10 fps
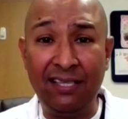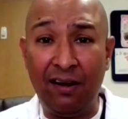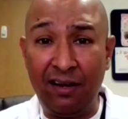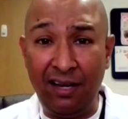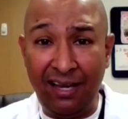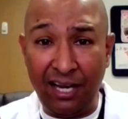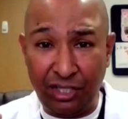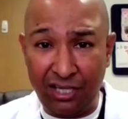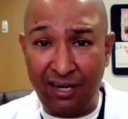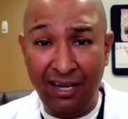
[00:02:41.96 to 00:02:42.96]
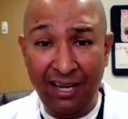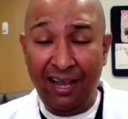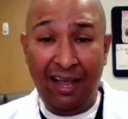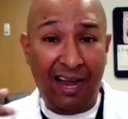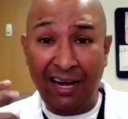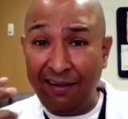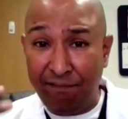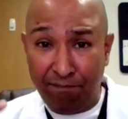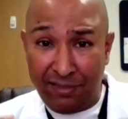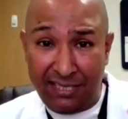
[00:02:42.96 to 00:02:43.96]
things that are going to get you kind
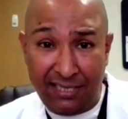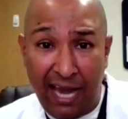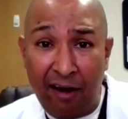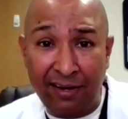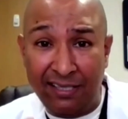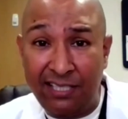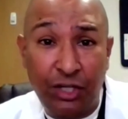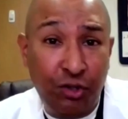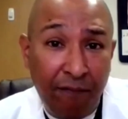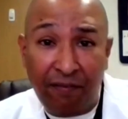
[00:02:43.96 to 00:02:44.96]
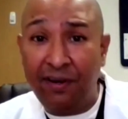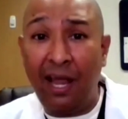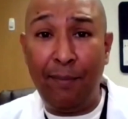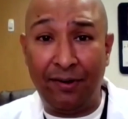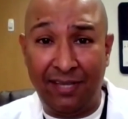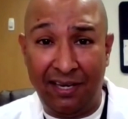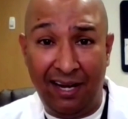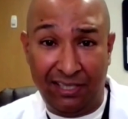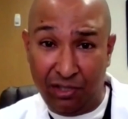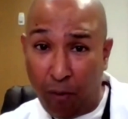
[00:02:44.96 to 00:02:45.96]
of scared and set you up for nightmares at
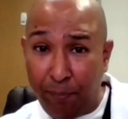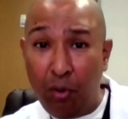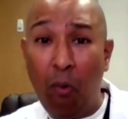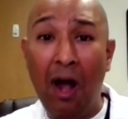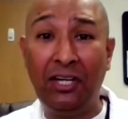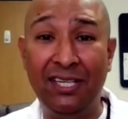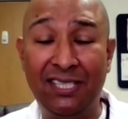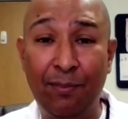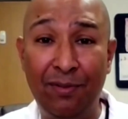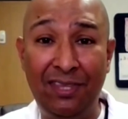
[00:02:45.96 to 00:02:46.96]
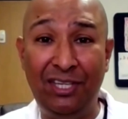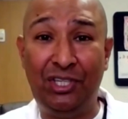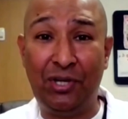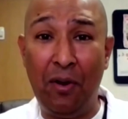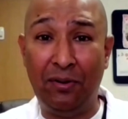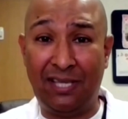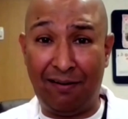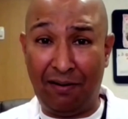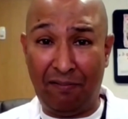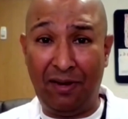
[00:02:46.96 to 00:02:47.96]
night. So don't be watching some of these shows
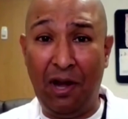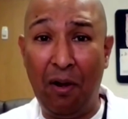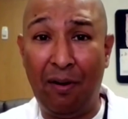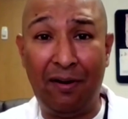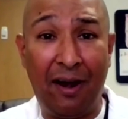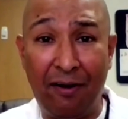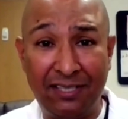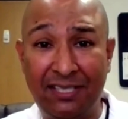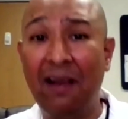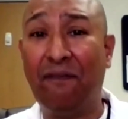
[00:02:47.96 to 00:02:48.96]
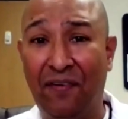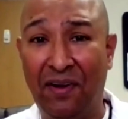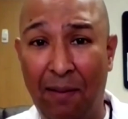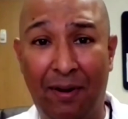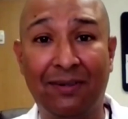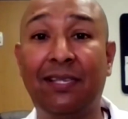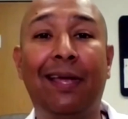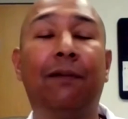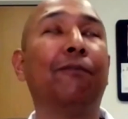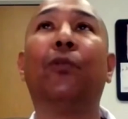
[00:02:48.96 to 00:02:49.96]
that are, you know are, are set up for nightmares,
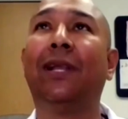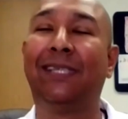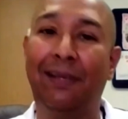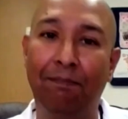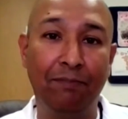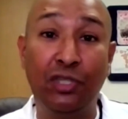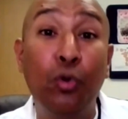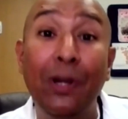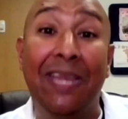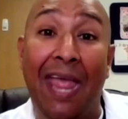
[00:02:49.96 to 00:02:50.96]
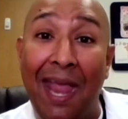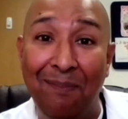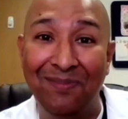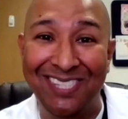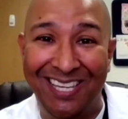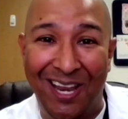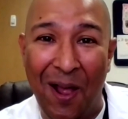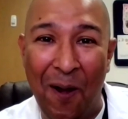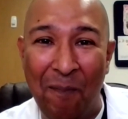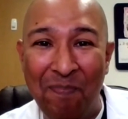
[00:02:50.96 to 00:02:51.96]
like what is it, Squid Games, you
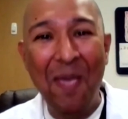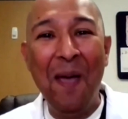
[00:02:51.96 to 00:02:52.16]
know.